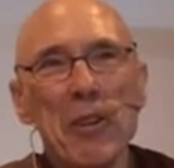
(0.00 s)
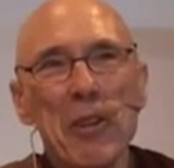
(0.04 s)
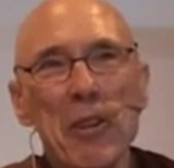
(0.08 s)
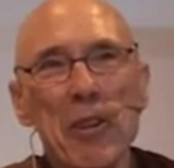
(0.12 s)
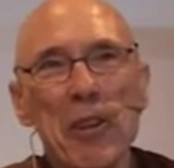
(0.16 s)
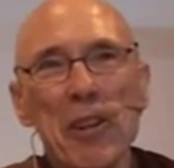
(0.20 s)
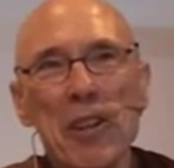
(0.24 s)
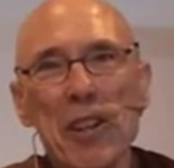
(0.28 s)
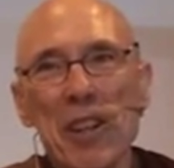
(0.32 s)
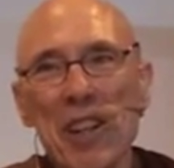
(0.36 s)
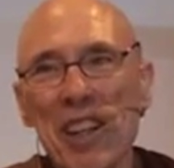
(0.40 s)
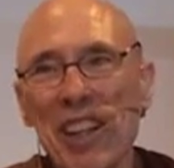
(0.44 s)

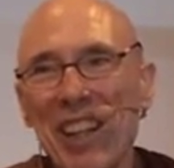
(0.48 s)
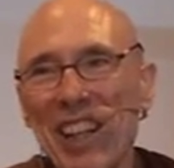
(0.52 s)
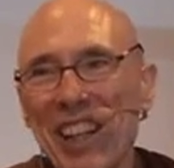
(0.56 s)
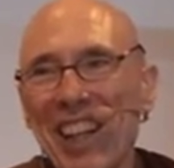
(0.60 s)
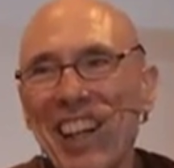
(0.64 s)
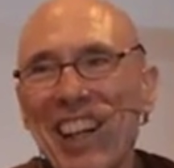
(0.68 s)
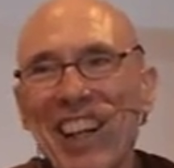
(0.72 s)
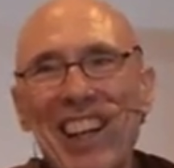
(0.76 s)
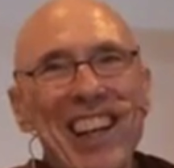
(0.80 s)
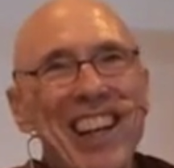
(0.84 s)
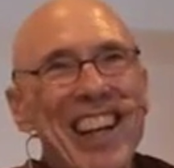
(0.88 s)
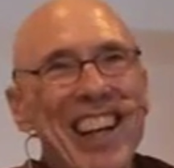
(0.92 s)
Hall
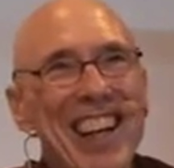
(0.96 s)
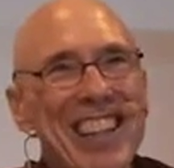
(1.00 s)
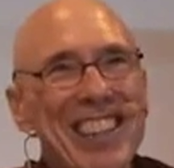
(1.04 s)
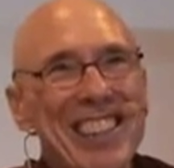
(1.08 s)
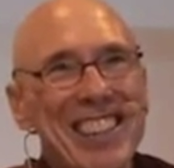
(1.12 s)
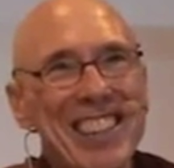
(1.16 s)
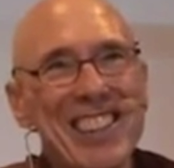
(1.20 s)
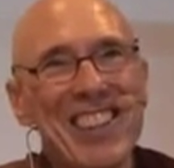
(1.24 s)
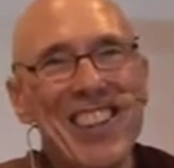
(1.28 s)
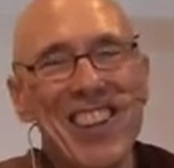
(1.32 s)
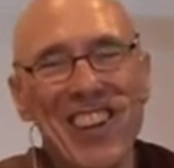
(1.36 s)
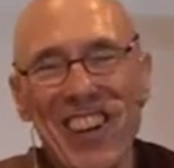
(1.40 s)
and I
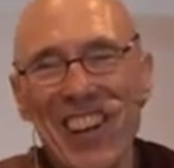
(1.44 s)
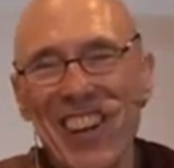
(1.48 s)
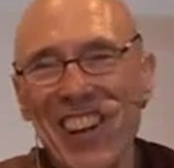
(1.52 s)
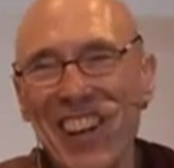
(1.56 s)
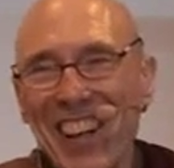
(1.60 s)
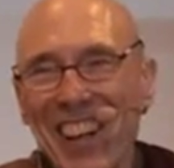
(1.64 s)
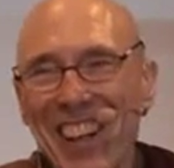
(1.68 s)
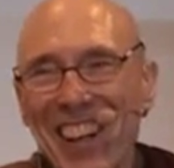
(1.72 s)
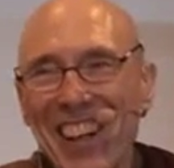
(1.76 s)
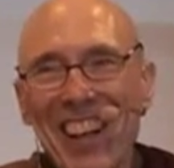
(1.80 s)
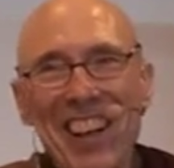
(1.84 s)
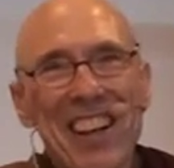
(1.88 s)
saw
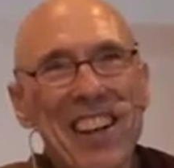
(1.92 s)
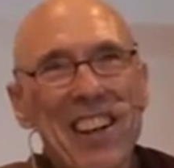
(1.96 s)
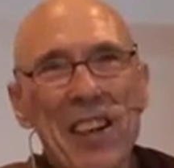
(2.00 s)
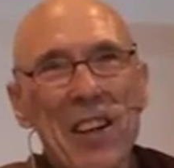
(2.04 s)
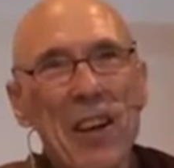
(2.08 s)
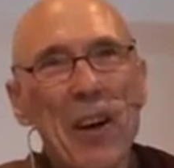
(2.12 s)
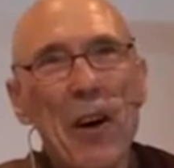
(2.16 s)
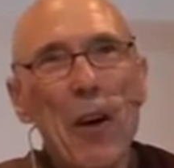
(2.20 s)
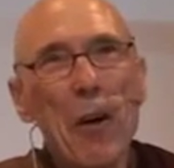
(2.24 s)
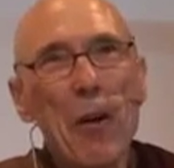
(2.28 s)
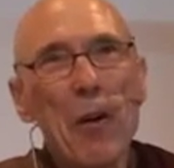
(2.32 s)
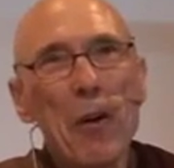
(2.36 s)

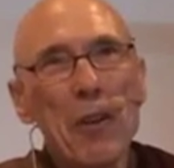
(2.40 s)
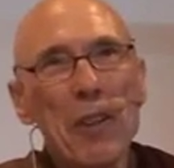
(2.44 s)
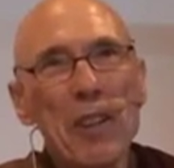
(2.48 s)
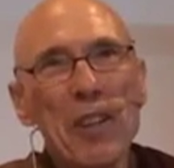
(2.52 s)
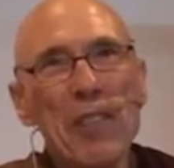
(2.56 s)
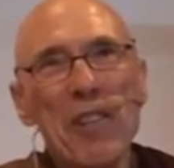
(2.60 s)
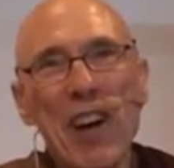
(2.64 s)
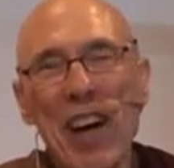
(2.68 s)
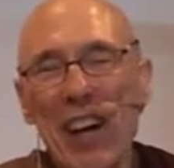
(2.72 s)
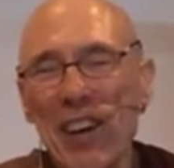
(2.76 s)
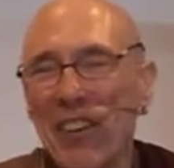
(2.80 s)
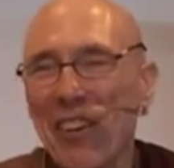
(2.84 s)
a hole
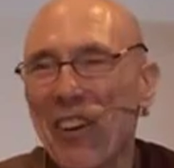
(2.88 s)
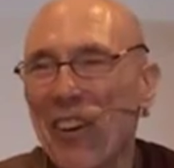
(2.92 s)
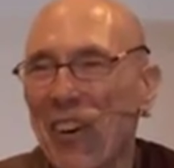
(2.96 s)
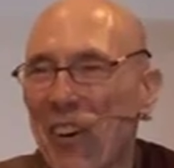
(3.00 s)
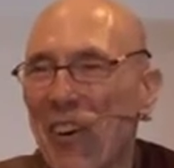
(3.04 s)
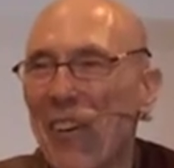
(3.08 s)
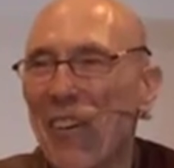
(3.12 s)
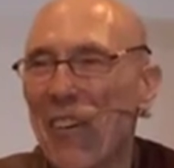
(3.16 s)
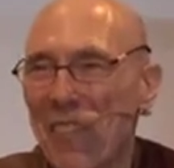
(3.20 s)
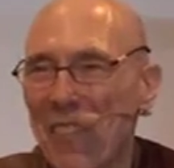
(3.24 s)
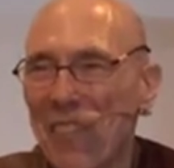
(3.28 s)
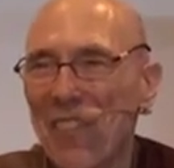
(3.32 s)
in my
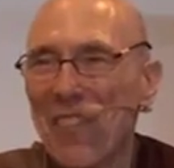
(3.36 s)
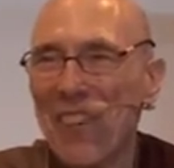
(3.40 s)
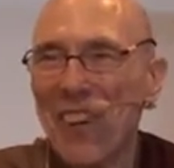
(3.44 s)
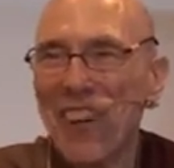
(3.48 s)
roof.